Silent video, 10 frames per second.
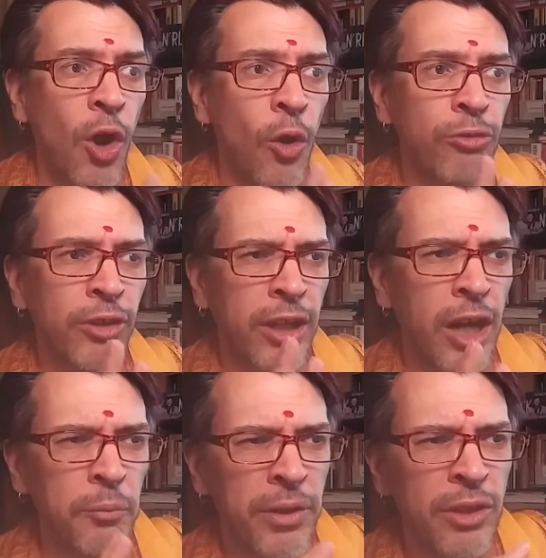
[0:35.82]

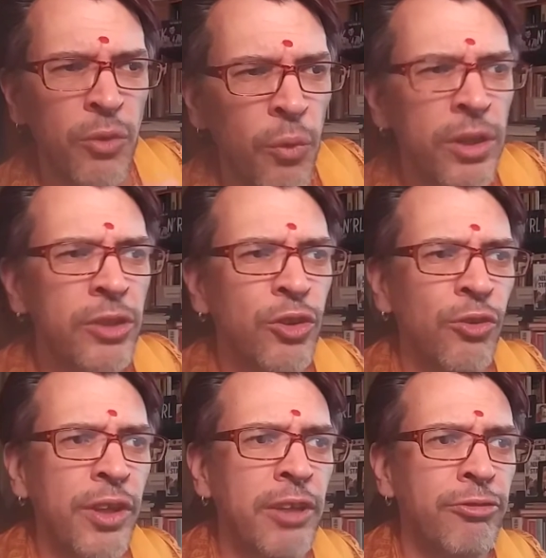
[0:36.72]
overcome with inordinate
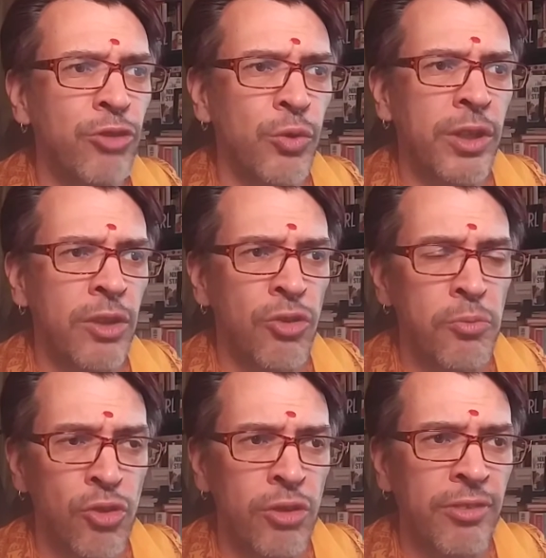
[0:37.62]
grief due to his
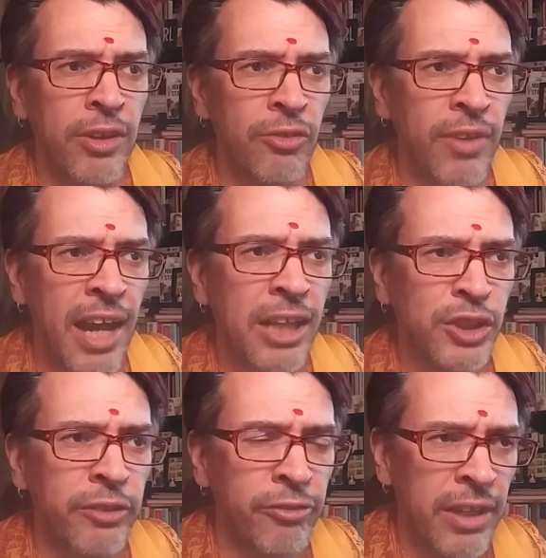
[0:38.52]
observing the
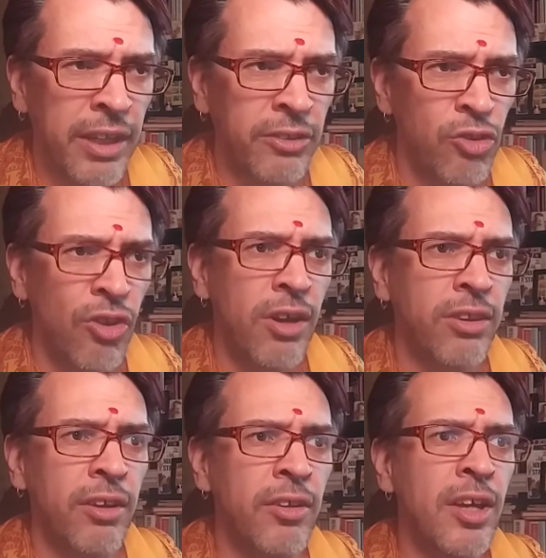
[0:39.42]
reaction of King
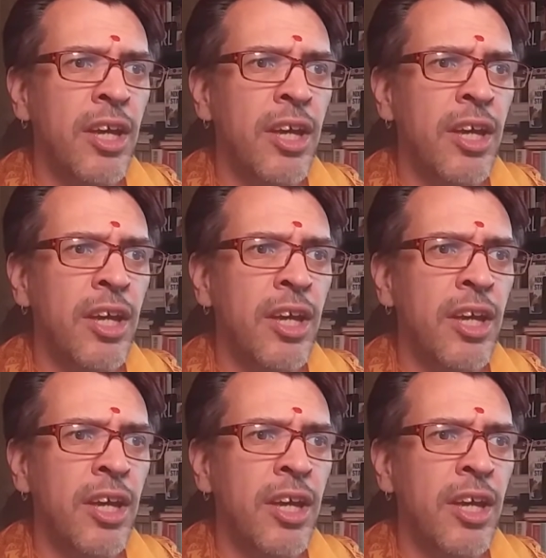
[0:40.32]
Dasaratha,